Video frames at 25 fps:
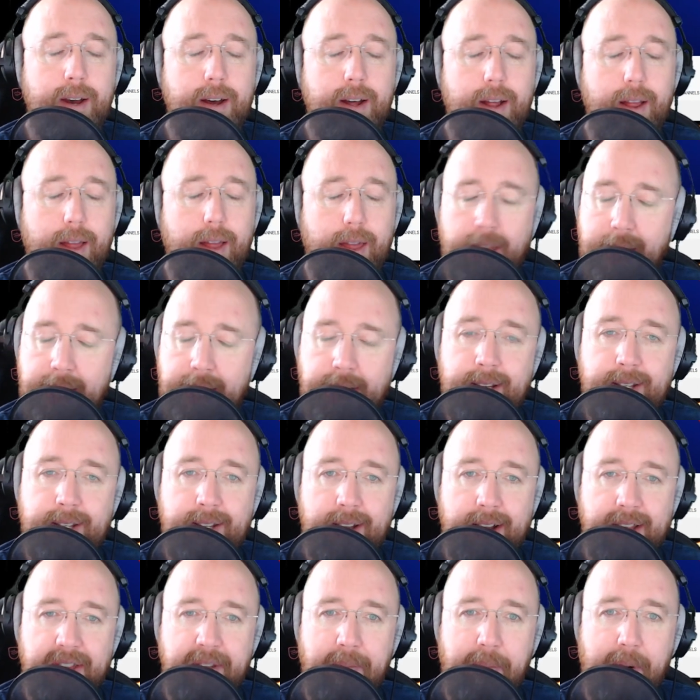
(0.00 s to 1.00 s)
That is
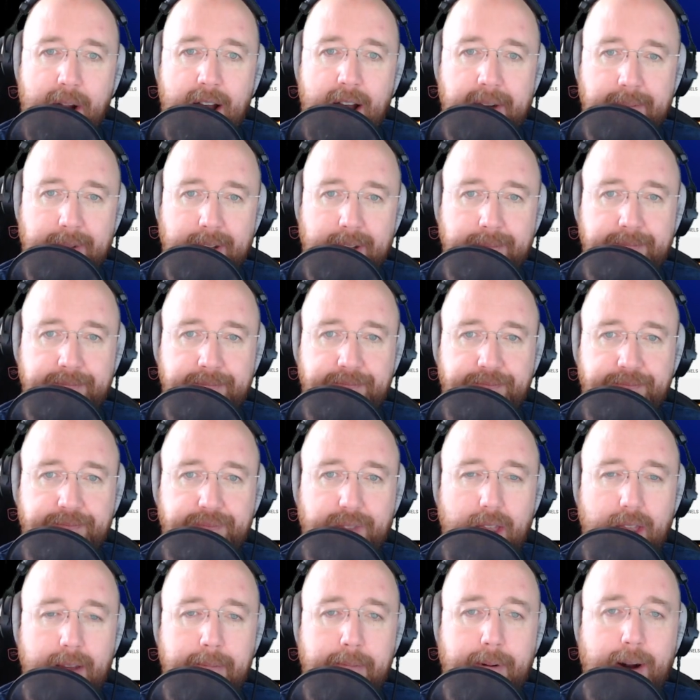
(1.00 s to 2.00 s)
not the problem.
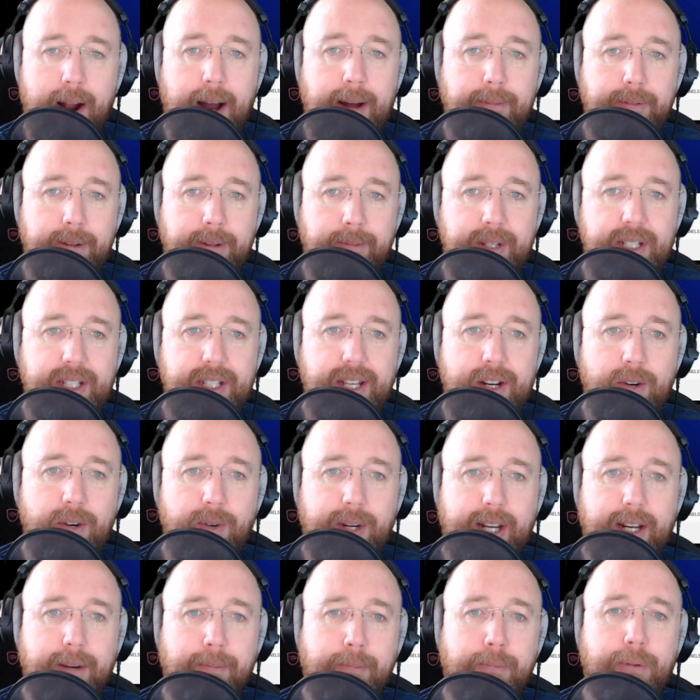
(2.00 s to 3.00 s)
The problem is I don't
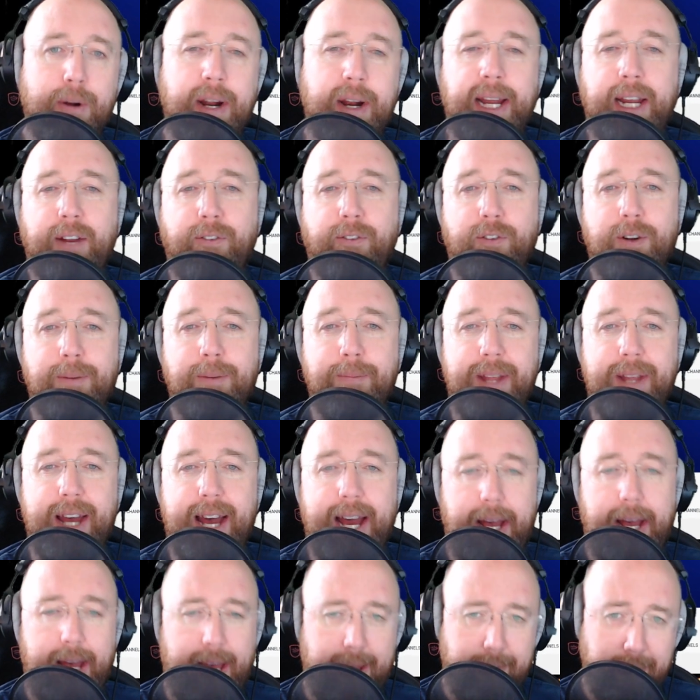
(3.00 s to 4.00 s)
get a break from the
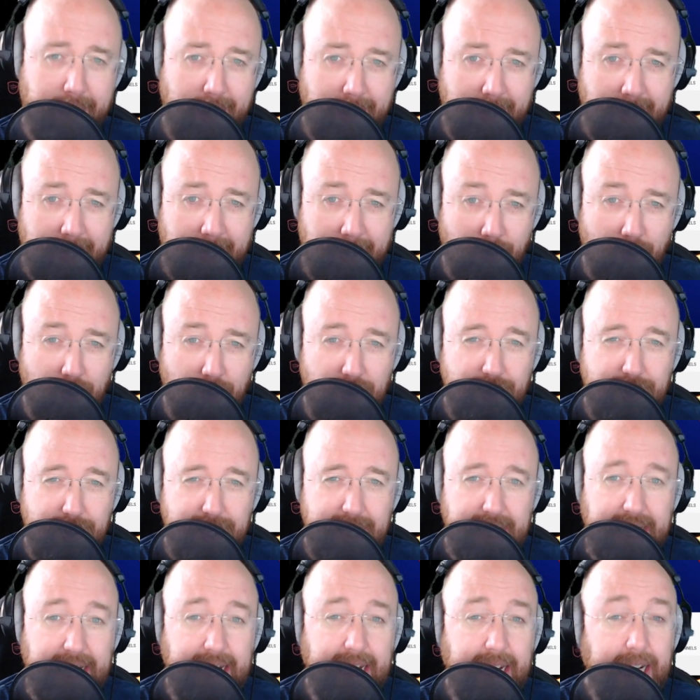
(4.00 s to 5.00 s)
habit and
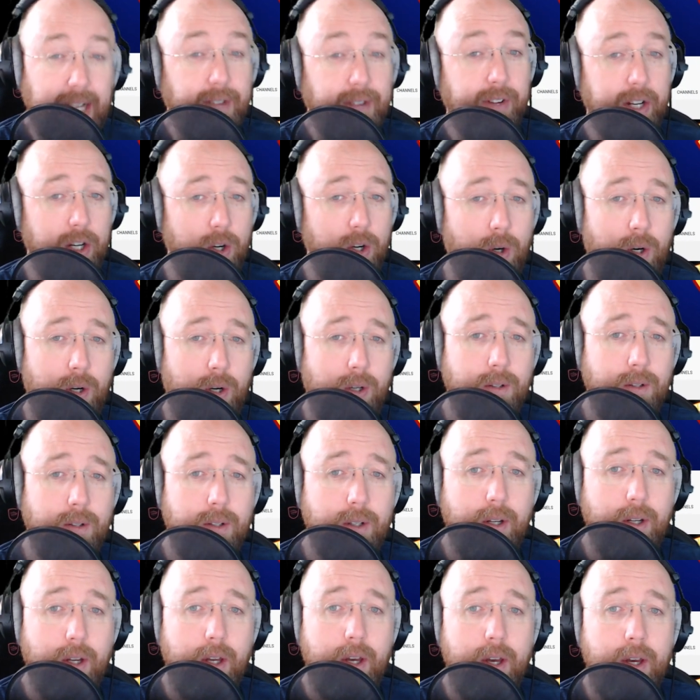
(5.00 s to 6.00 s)
routine of it all
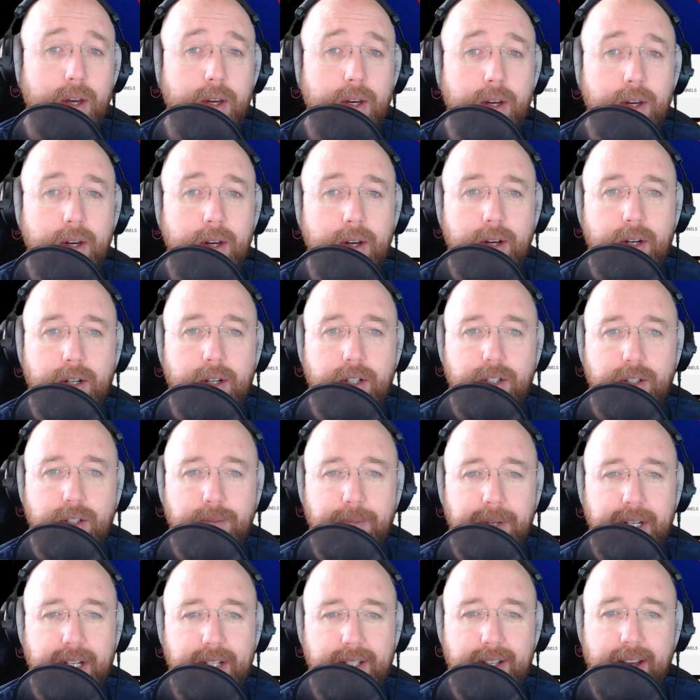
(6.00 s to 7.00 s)
just
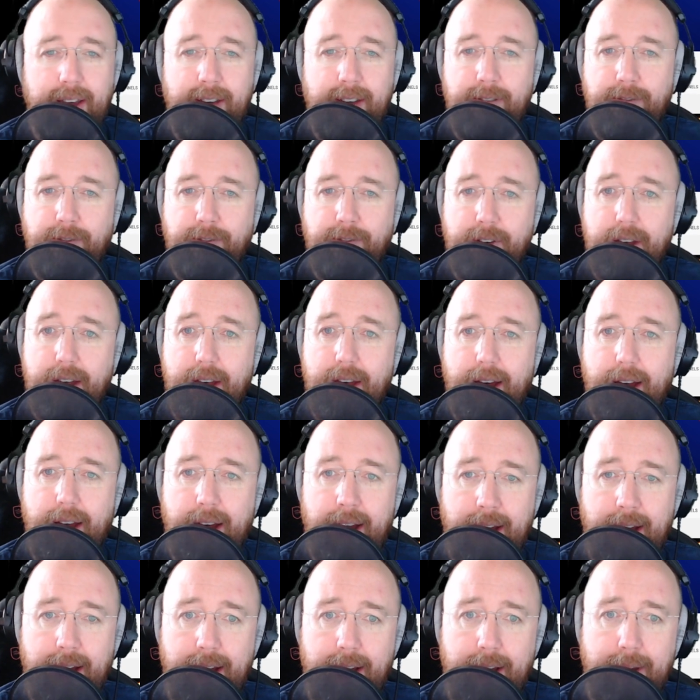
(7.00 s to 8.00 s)
because I've
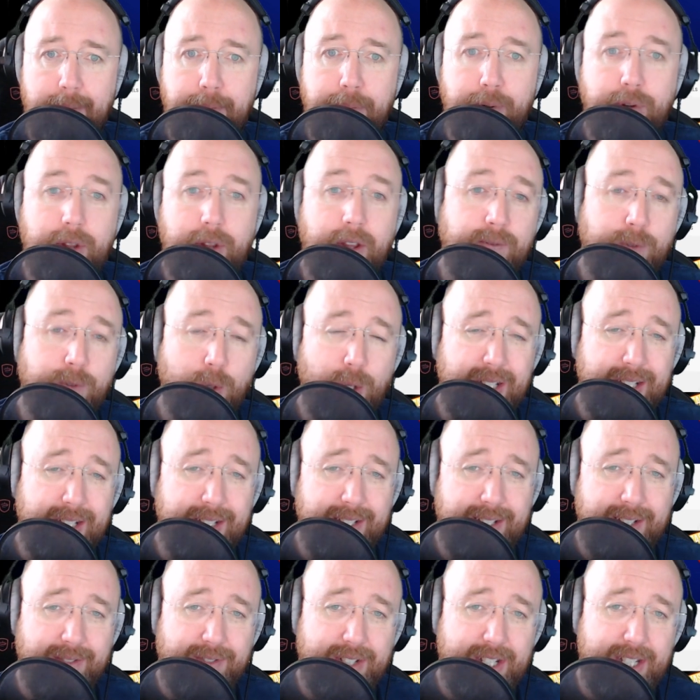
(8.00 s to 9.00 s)
uh, put the
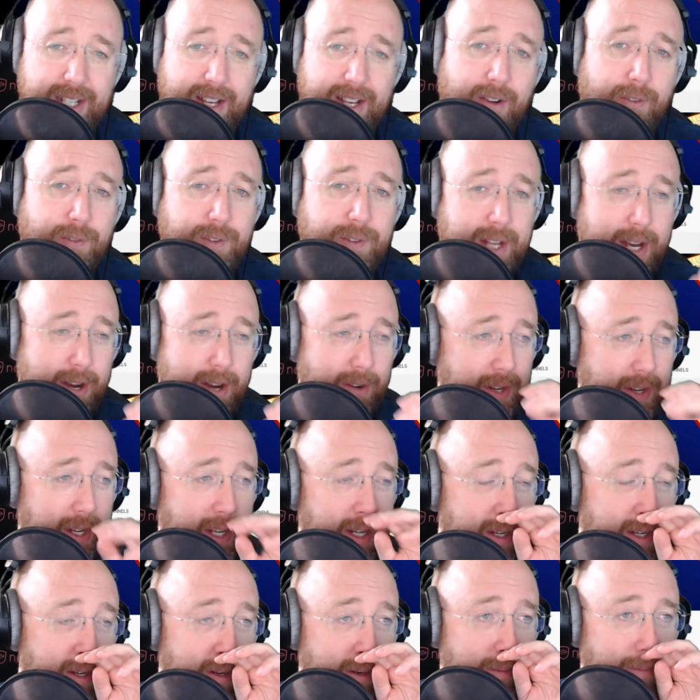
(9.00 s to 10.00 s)
voices of self doubt
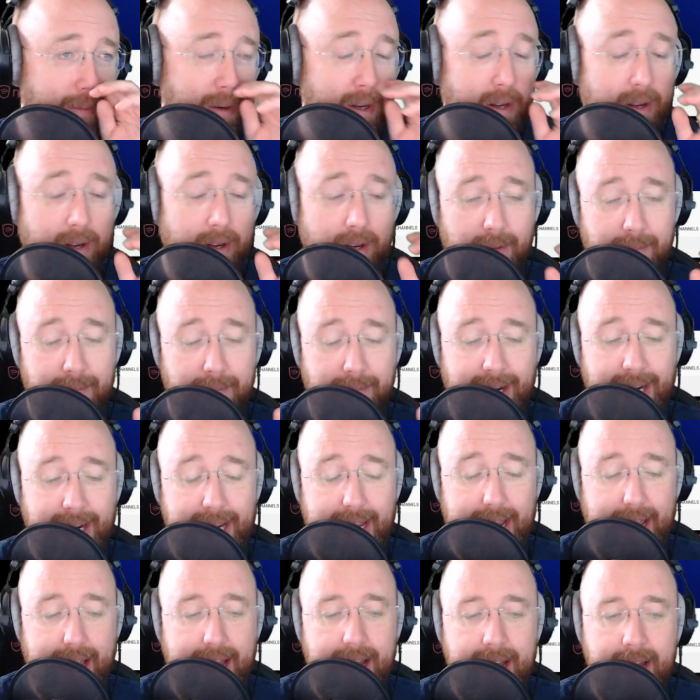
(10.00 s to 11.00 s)
in my
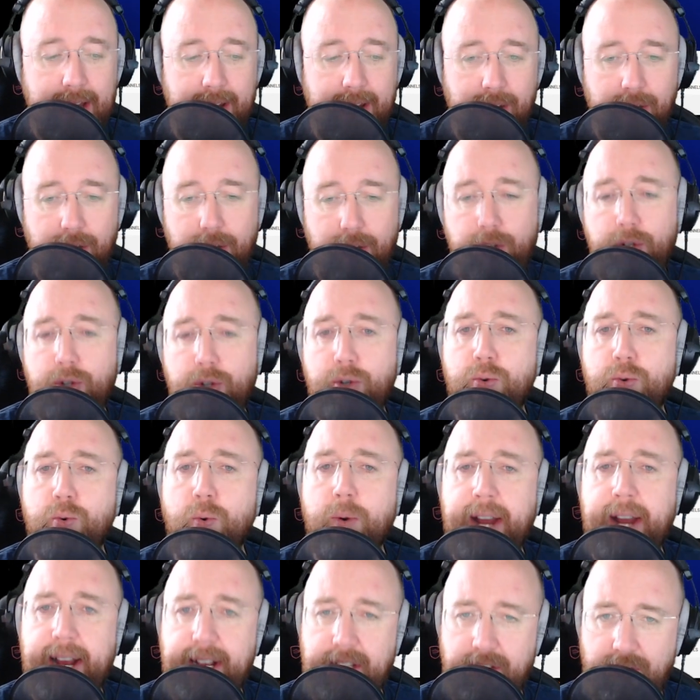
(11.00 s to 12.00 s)
head to
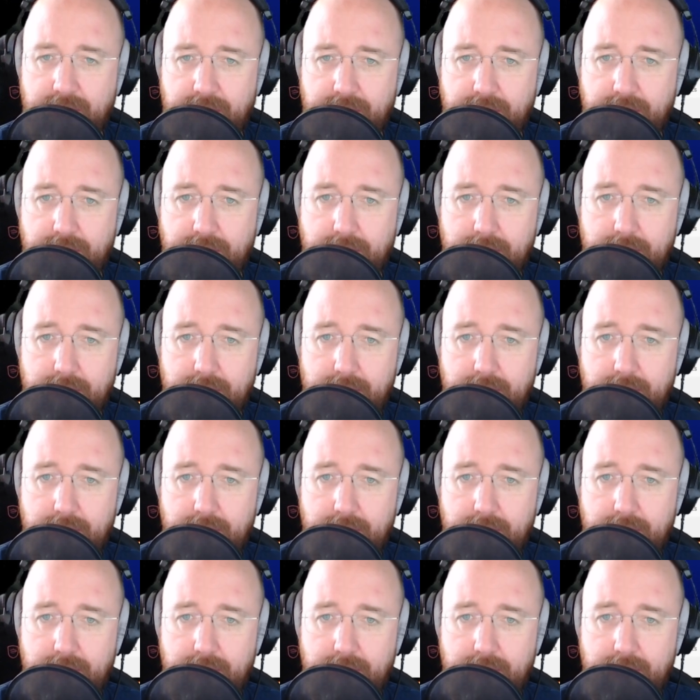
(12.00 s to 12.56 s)
rest,